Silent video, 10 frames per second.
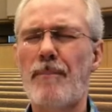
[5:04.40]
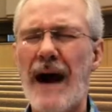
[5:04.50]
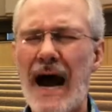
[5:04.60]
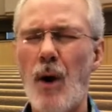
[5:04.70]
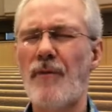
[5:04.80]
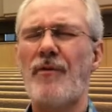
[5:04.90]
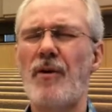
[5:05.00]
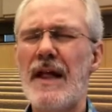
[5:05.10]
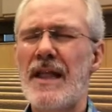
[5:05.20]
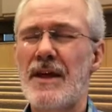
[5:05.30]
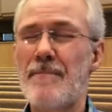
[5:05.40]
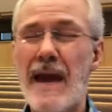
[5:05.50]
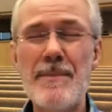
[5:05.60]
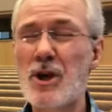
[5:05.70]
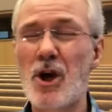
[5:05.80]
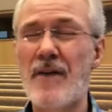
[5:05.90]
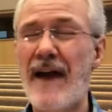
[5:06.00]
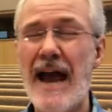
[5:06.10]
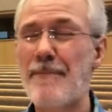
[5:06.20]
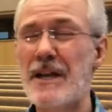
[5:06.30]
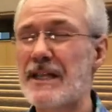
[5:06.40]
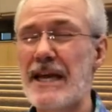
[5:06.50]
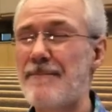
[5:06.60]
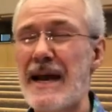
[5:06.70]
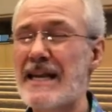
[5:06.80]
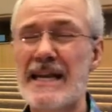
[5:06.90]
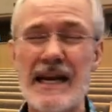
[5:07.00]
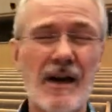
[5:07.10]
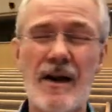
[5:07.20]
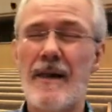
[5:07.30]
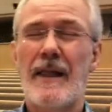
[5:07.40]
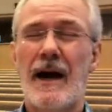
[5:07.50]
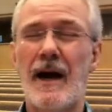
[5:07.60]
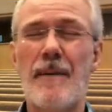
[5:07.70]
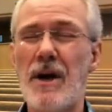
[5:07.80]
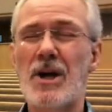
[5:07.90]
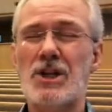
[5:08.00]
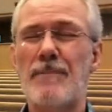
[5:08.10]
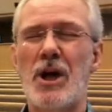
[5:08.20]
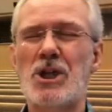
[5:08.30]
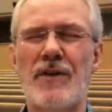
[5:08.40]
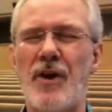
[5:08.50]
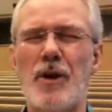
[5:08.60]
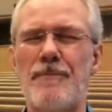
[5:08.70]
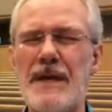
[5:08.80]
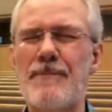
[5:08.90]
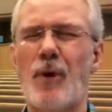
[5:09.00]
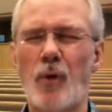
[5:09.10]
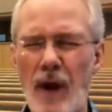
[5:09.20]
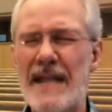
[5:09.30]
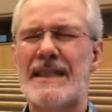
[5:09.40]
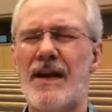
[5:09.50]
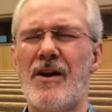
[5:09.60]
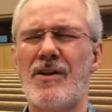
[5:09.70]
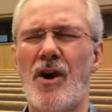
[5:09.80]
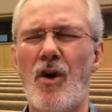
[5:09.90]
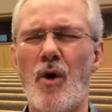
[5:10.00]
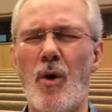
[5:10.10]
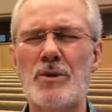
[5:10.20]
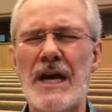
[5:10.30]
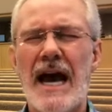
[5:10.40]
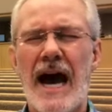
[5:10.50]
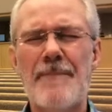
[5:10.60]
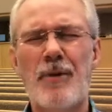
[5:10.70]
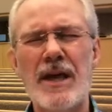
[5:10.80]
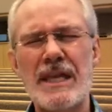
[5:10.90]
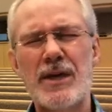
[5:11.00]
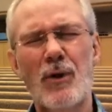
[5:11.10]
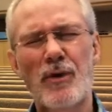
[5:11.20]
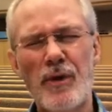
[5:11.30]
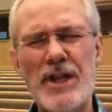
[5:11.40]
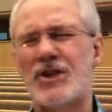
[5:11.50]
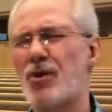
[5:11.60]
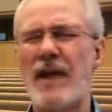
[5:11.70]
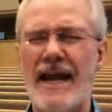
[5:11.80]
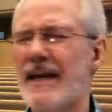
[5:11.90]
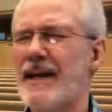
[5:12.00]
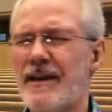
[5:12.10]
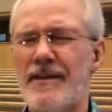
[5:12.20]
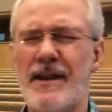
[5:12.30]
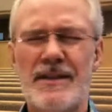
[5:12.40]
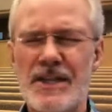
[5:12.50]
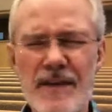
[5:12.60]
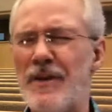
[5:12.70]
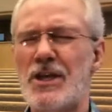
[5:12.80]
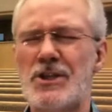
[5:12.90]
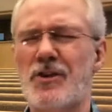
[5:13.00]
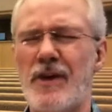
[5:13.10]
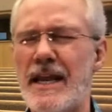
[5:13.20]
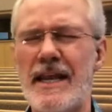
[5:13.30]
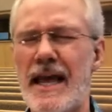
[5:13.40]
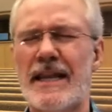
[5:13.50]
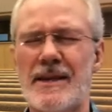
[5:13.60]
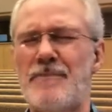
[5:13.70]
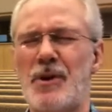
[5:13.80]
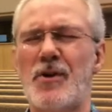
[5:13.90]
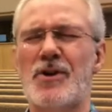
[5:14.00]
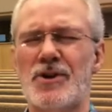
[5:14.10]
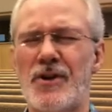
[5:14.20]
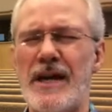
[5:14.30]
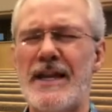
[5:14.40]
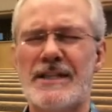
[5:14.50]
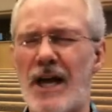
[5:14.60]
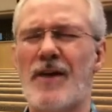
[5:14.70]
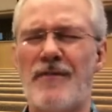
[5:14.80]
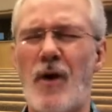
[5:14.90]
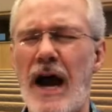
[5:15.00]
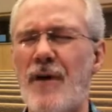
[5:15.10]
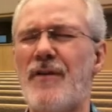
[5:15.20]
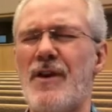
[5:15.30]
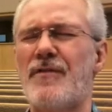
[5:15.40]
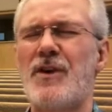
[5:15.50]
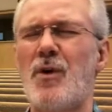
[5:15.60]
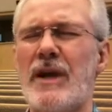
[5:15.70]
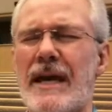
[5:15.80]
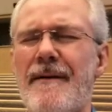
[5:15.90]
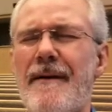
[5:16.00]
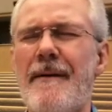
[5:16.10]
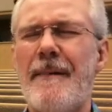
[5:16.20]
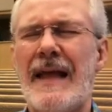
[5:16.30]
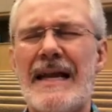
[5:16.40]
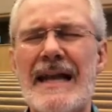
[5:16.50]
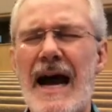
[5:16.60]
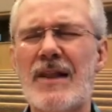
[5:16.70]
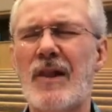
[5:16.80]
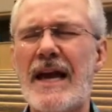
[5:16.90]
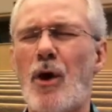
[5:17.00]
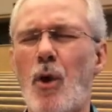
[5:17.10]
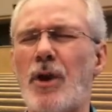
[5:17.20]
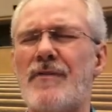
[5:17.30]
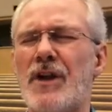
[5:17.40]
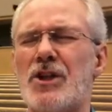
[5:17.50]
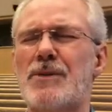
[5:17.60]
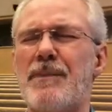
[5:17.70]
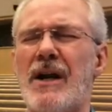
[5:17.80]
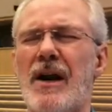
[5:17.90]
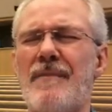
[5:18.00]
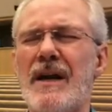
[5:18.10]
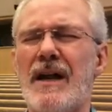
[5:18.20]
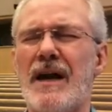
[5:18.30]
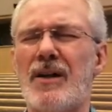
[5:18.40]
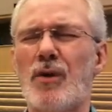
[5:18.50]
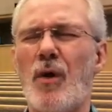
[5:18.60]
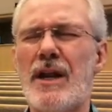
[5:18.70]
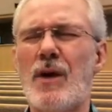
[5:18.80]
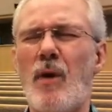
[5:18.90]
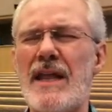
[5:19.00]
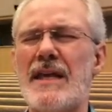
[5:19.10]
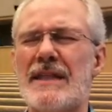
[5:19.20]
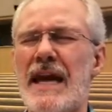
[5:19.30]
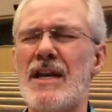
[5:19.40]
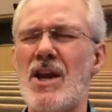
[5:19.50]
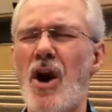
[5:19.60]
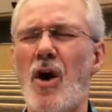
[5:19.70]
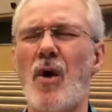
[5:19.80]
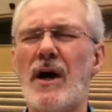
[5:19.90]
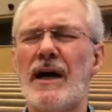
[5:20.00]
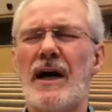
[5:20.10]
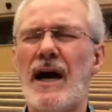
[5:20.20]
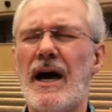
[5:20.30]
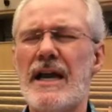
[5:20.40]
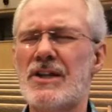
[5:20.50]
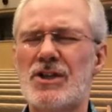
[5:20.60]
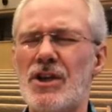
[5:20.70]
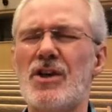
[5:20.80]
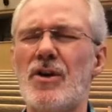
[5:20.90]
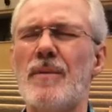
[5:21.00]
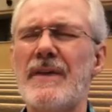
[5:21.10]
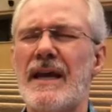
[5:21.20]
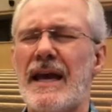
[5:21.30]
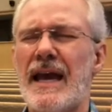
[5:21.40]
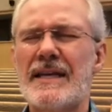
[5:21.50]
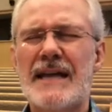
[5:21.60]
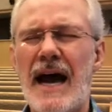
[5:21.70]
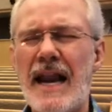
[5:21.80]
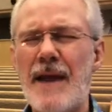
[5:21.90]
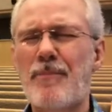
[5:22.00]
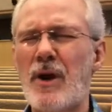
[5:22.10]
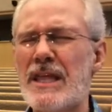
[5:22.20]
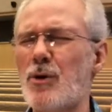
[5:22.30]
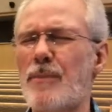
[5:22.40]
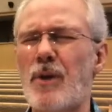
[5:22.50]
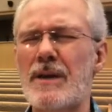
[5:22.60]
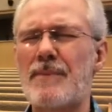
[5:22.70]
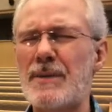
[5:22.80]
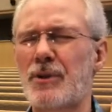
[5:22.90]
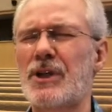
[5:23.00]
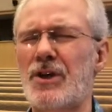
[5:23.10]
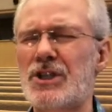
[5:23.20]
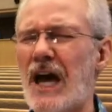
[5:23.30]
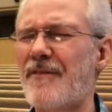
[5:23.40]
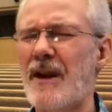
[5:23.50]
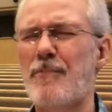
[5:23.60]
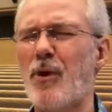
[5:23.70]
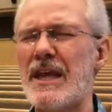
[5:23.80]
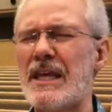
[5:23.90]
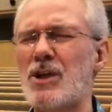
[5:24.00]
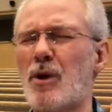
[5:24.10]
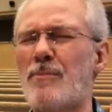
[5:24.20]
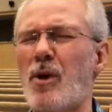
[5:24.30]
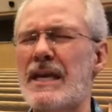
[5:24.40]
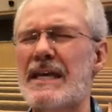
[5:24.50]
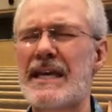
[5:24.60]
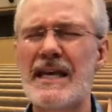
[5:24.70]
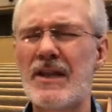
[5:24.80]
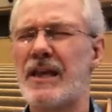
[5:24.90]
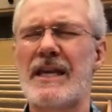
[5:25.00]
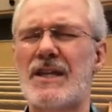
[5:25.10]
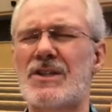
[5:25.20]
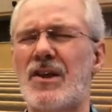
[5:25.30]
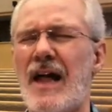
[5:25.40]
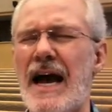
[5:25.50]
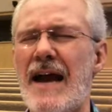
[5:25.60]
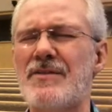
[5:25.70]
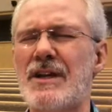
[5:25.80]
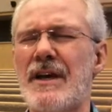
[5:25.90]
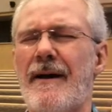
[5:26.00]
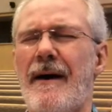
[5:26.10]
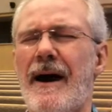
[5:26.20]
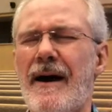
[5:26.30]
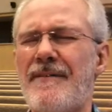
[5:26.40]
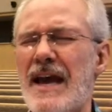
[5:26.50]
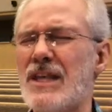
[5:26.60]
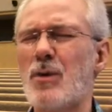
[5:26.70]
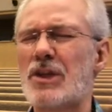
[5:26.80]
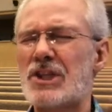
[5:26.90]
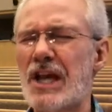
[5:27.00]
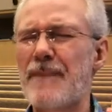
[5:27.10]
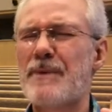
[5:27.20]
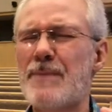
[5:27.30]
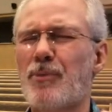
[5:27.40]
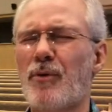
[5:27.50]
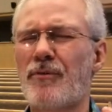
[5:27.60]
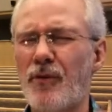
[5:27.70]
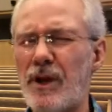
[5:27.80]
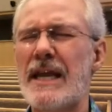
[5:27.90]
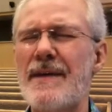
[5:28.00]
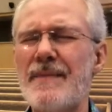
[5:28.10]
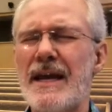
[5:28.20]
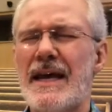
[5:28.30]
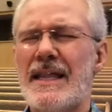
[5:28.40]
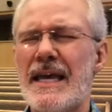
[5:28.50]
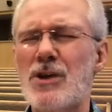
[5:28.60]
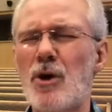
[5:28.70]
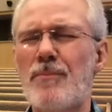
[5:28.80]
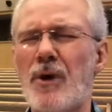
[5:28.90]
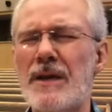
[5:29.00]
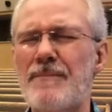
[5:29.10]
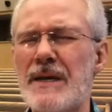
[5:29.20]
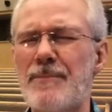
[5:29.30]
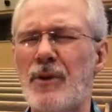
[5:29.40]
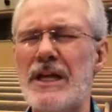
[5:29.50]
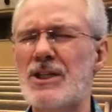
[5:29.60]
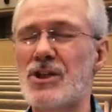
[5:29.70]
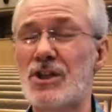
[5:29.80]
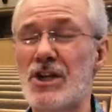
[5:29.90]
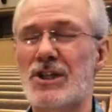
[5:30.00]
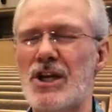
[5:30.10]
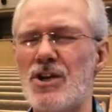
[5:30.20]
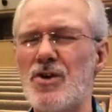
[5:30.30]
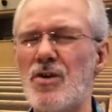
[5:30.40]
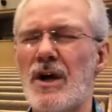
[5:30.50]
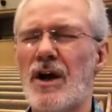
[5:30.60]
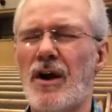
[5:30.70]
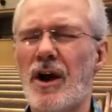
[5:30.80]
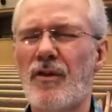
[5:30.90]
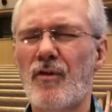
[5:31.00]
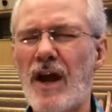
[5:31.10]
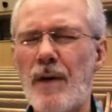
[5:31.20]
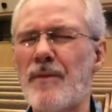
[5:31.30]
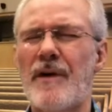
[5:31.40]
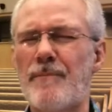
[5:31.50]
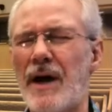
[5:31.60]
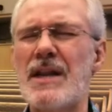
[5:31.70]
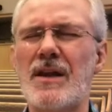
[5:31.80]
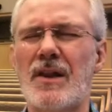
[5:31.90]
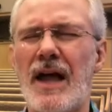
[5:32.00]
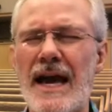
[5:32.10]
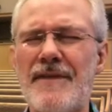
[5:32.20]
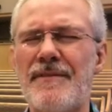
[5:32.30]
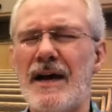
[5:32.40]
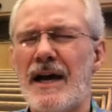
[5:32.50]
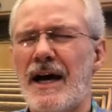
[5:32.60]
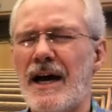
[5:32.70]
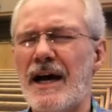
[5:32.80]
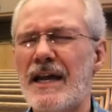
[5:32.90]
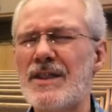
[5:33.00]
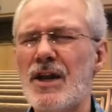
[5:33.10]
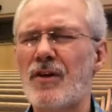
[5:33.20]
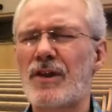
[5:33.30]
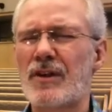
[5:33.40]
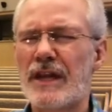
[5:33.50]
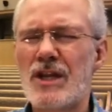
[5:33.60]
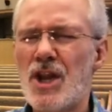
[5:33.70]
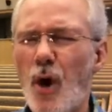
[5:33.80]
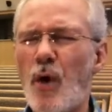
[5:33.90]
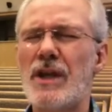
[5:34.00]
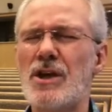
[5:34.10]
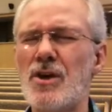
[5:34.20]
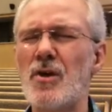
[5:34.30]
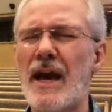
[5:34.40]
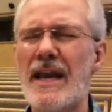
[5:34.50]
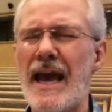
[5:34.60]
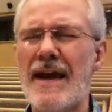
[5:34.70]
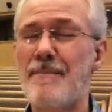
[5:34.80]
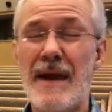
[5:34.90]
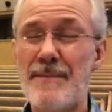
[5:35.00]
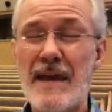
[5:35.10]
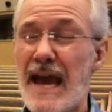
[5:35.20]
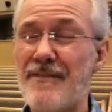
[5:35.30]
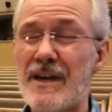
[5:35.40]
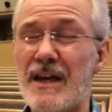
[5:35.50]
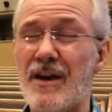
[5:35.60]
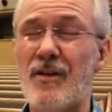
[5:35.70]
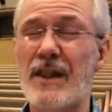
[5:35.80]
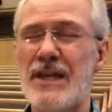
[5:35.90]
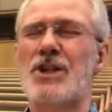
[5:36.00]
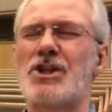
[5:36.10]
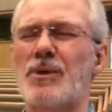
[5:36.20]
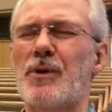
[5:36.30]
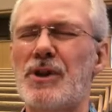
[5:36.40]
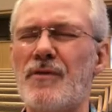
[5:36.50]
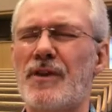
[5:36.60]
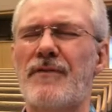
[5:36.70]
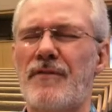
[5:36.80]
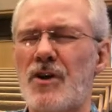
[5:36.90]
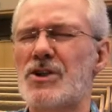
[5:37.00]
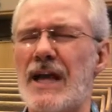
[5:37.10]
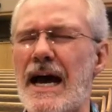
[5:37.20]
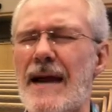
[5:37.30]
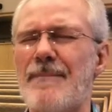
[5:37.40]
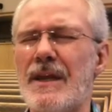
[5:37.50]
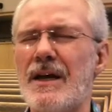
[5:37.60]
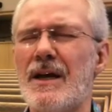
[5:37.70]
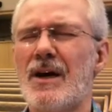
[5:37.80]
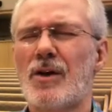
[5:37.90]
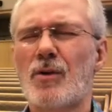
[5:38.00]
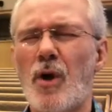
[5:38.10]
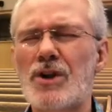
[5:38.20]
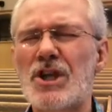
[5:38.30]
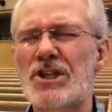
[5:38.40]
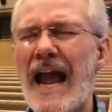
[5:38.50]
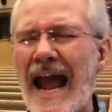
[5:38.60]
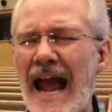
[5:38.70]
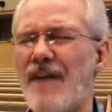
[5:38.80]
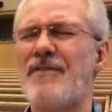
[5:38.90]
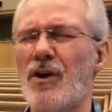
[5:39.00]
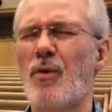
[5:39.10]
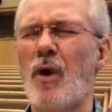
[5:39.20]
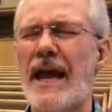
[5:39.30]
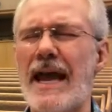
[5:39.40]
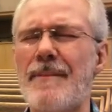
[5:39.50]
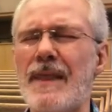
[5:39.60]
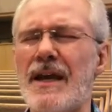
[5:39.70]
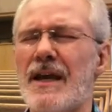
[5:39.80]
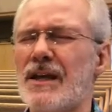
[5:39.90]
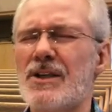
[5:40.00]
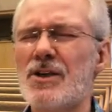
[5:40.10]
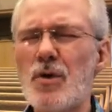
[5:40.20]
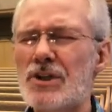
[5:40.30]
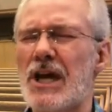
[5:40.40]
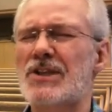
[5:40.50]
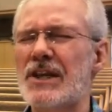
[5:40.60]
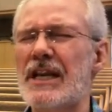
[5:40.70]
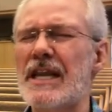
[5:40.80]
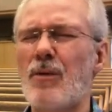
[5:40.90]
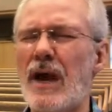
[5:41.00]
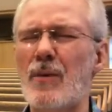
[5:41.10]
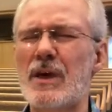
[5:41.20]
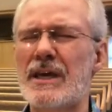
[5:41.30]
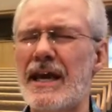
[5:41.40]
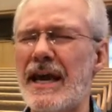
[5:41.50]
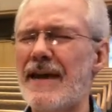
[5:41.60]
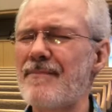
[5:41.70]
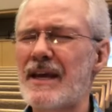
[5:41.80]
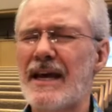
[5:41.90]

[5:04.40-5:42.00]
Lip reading: powerful than maybe could have happened had they been here amongst a bunch of other people right there in their homes. I pray that you would reach through that TV screen, that computer screen, telephone, however they're viewing it. And God, lay hold of their spirit, Lord, in a way that they know it's you. And God, I pray that you would bring people to yourself. I pray that you would bring healing into lives, that you would set people free, that you would bring people into just a new realm of abundant life in knowing you and maybe having a relationship with you for the first time. Lord, just have your way. Use us in any way we can.